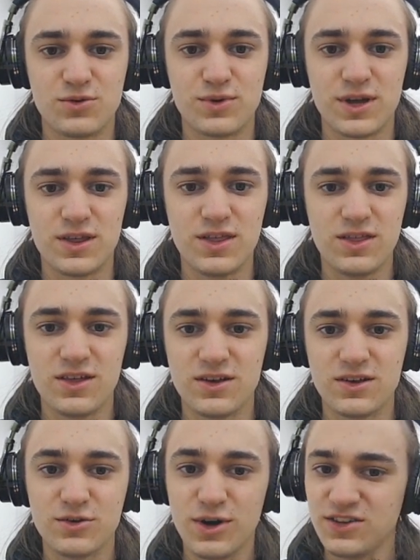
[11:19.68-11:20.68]
with
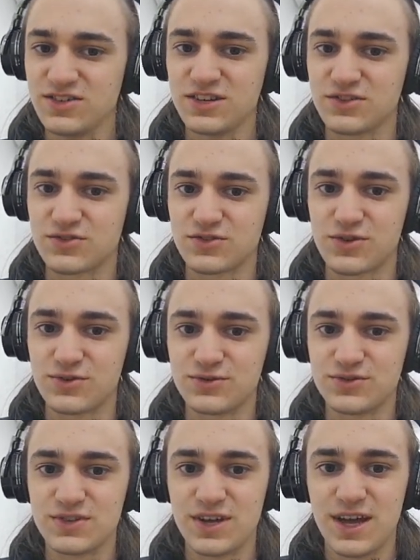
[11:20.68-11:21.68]
questing
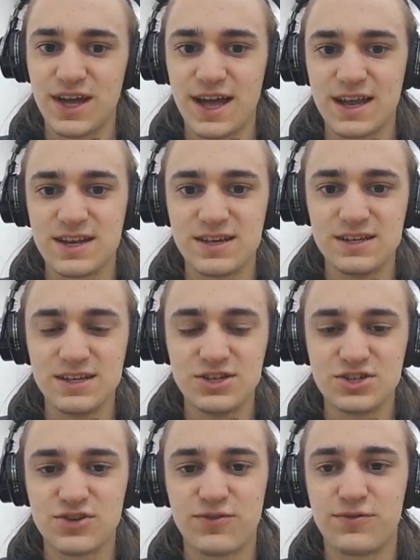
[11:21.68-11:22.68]
scrolls, and
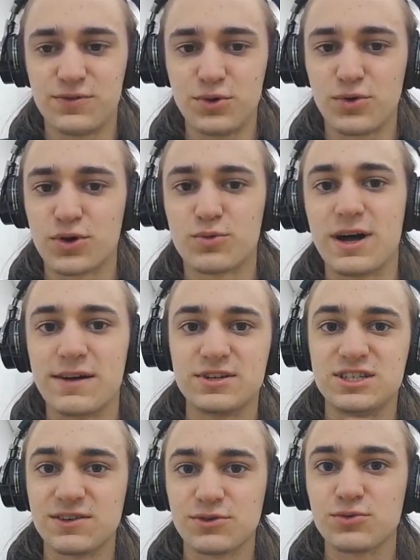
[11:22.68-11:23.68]
each floor will have a
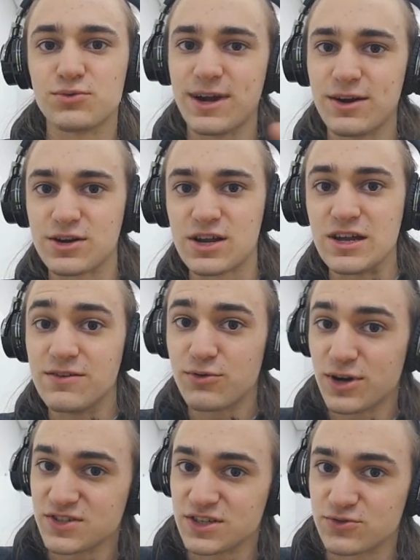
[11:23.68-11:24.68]
different rarity of
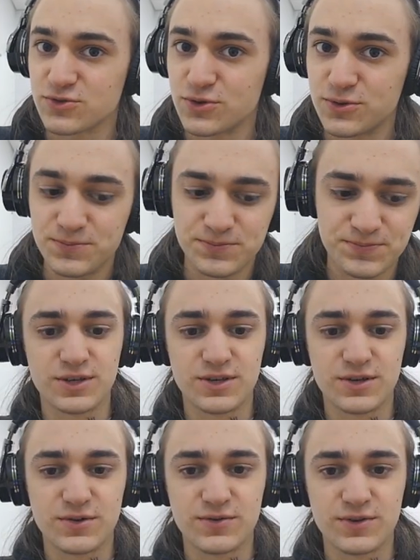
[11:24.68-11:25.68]
questing scroll. We
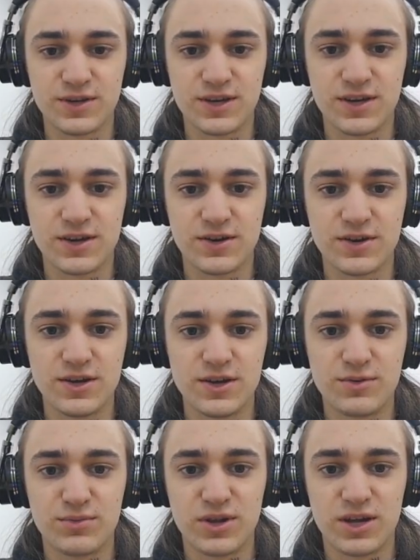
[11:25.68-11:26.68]
can go over here,
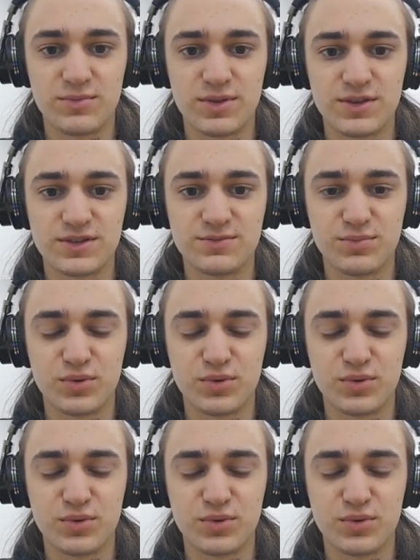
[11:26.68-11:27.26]
plop this